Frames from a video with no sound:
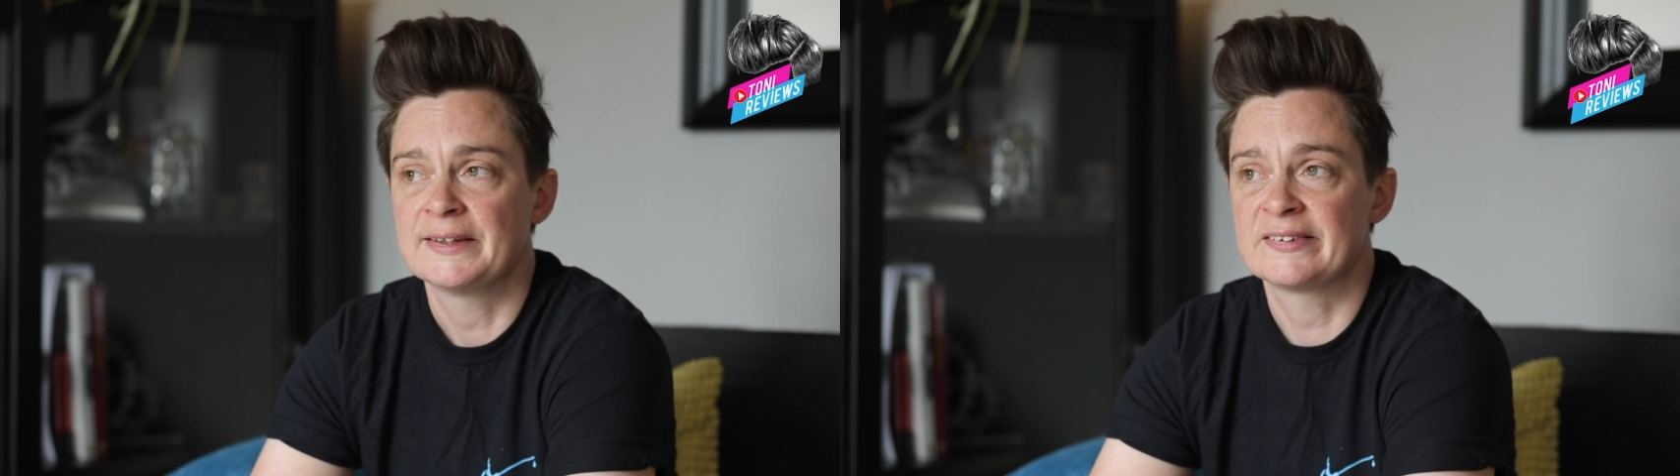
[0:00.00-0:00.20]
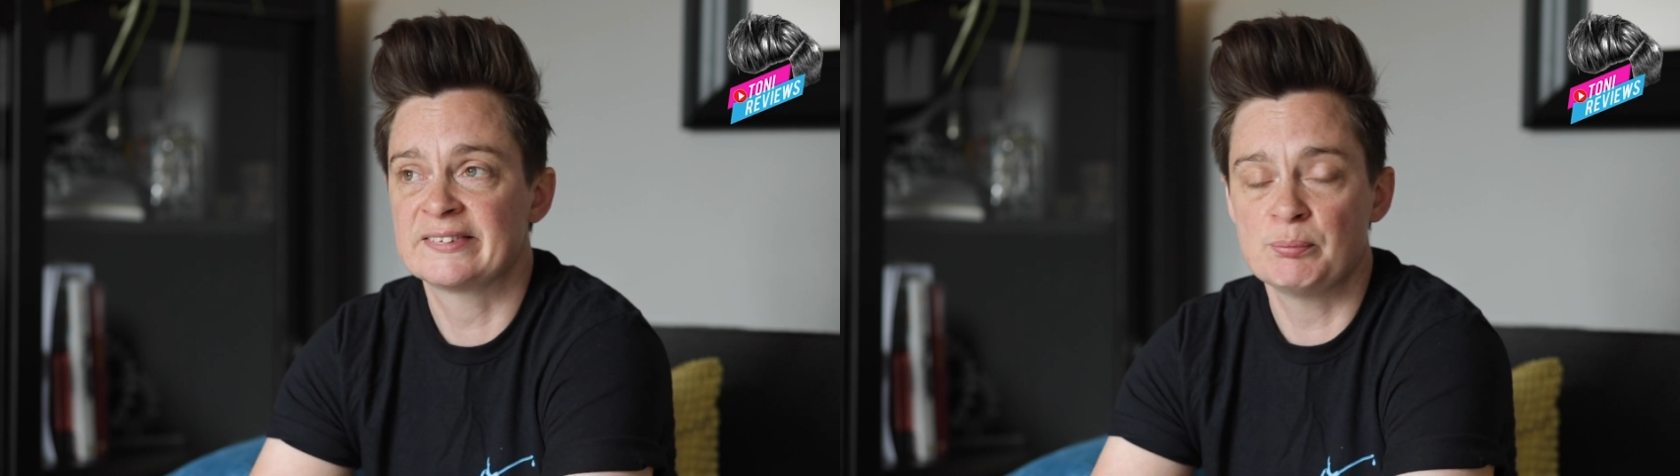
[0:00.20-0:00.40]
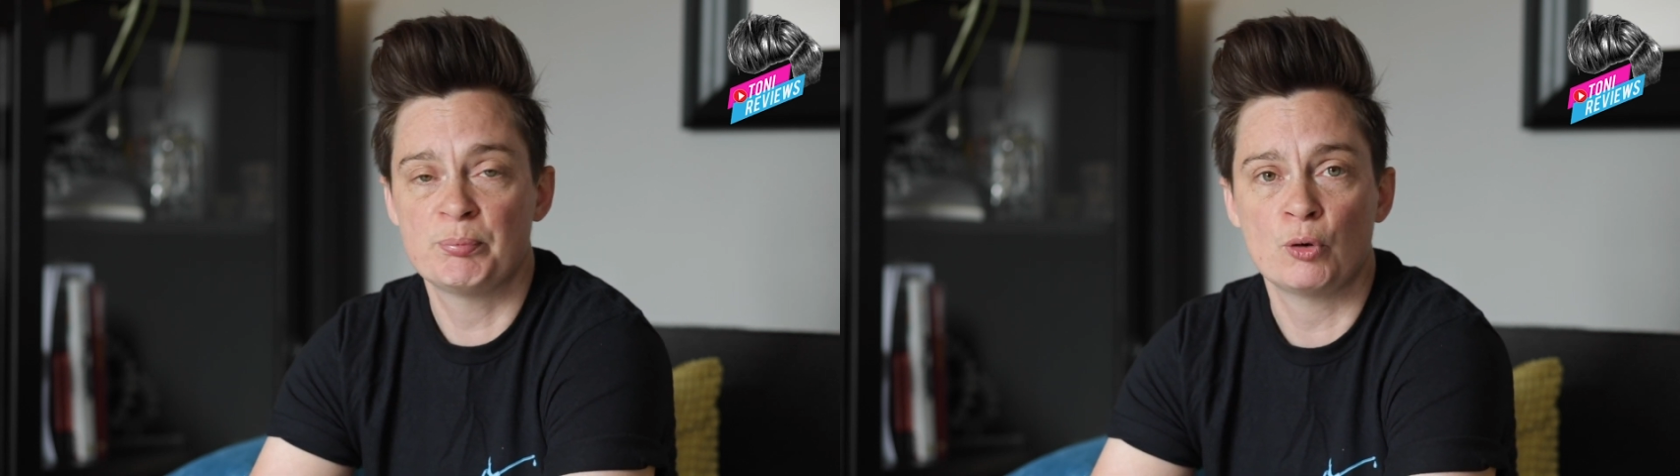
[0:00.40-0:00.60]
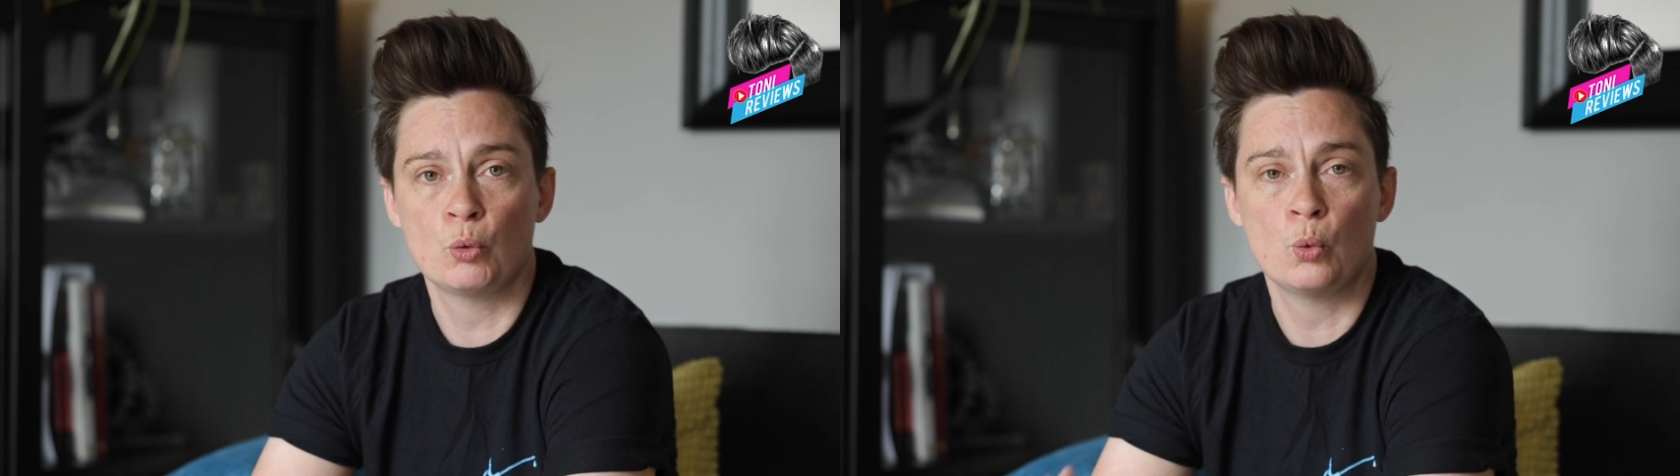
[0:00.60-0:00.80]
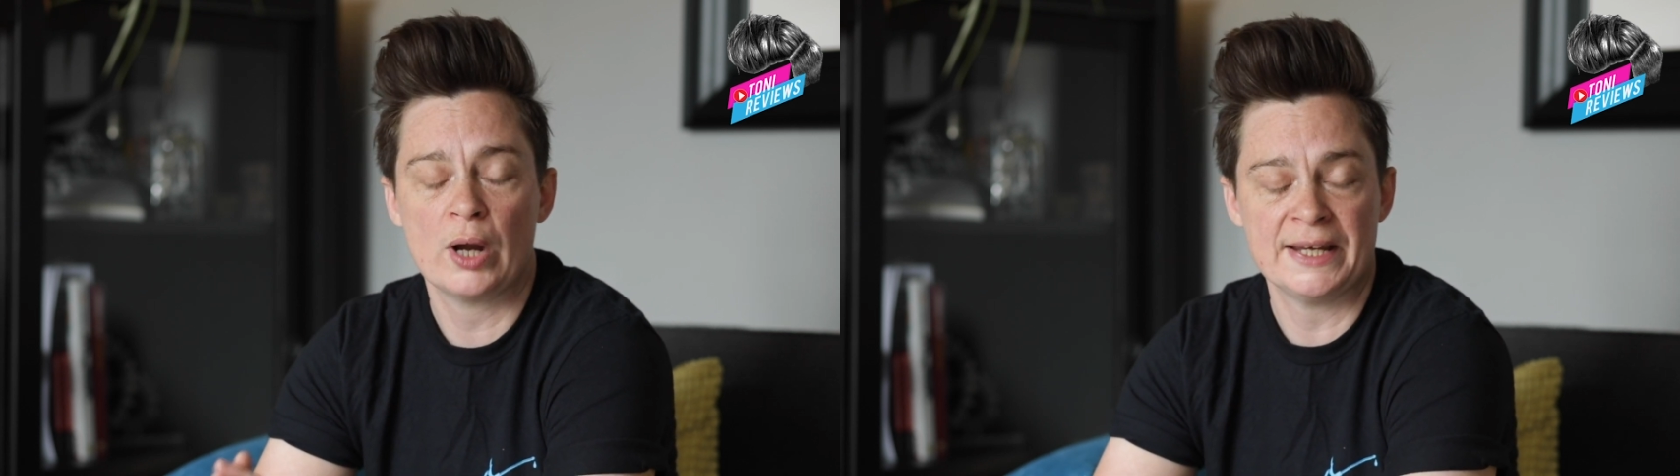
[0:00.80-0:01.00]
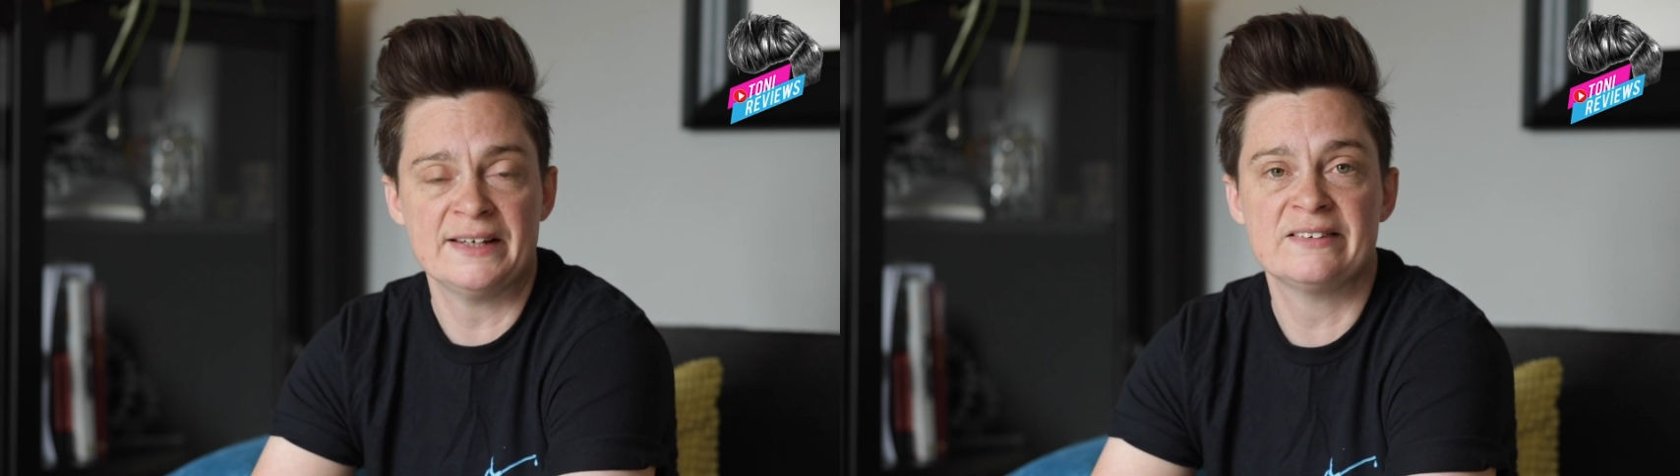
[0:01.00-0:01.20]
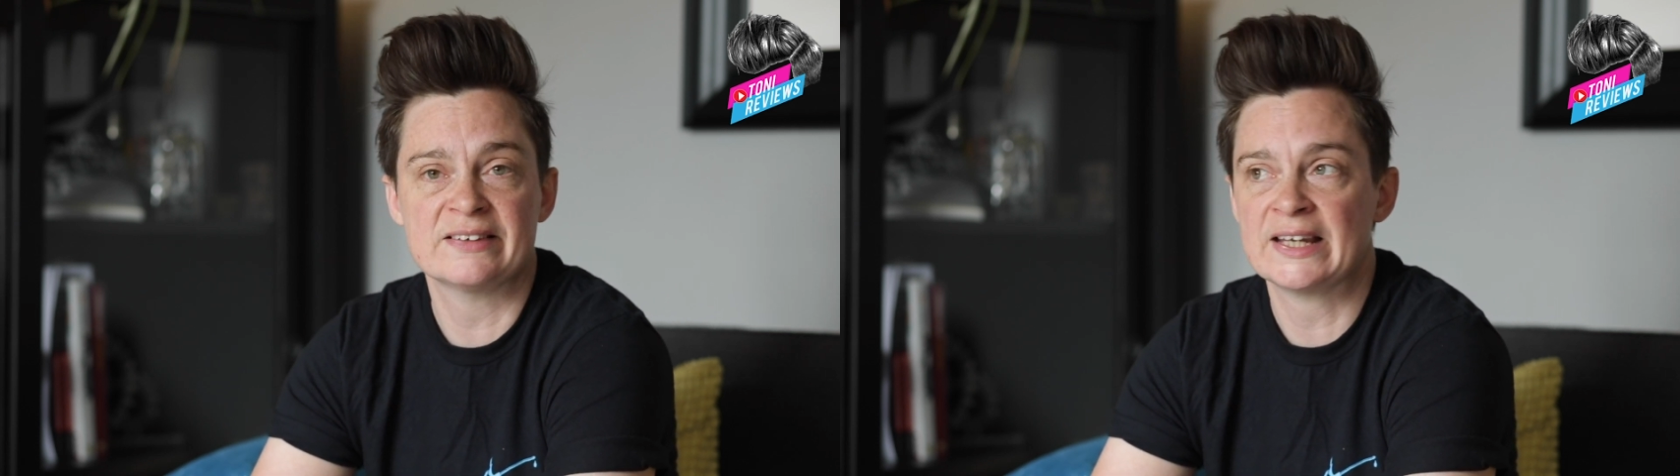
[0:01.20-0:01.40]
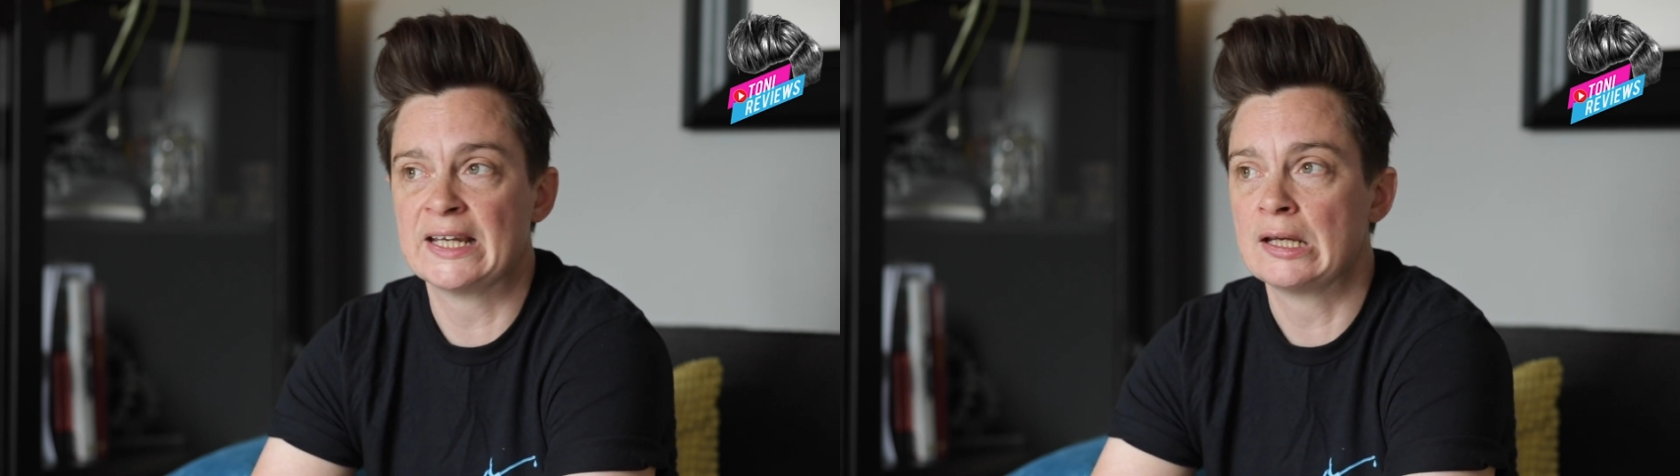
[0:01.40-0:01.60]
simple,
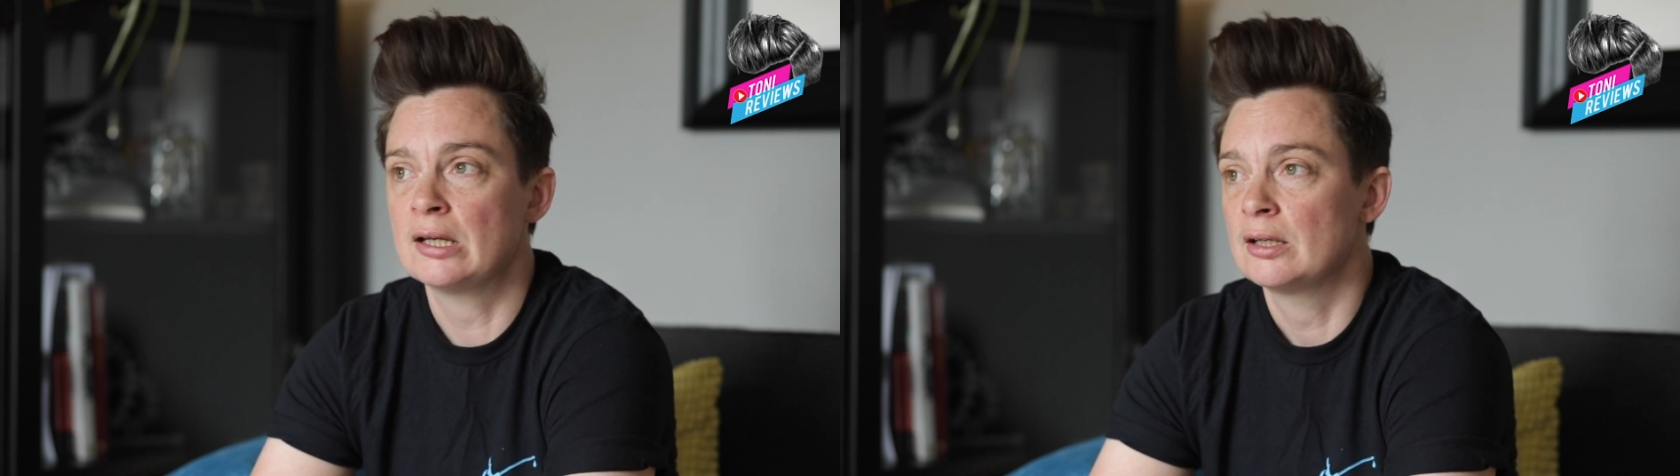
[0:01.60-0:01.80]
easy,